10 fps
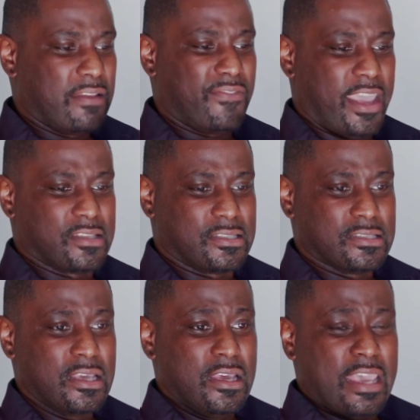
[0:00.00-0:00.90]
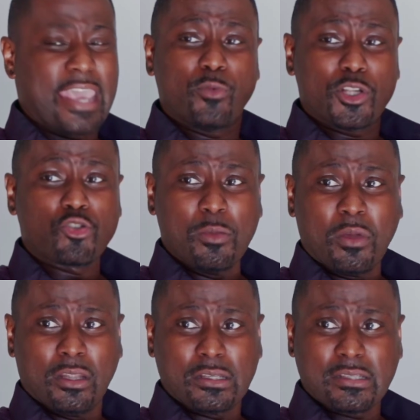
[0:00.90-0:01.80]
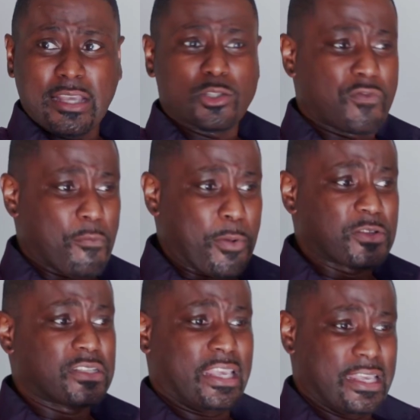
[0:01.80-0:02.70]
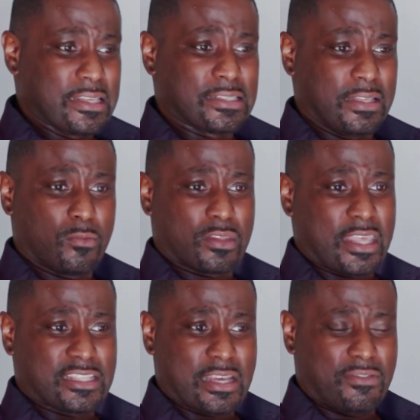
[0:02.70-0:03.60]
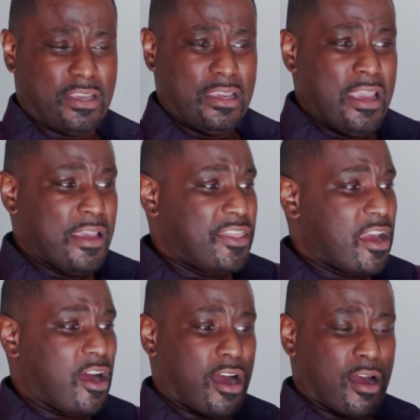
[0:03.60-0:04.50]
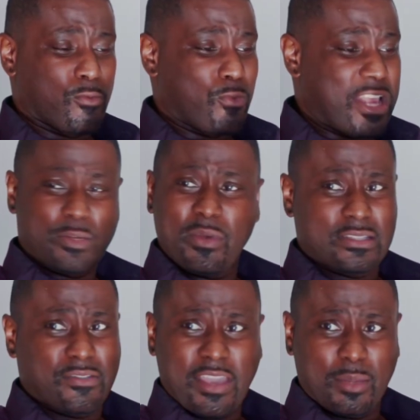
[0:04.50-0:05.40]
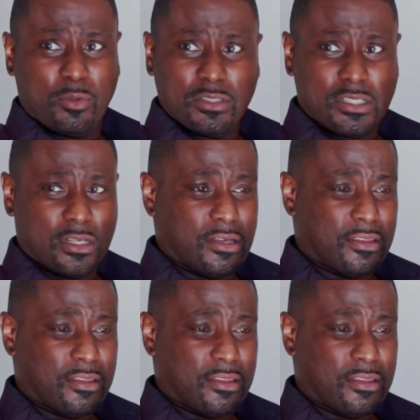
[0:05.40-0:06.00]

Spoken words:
advances in what treatment looks like. So if a person is living with HIV, there are regimens available so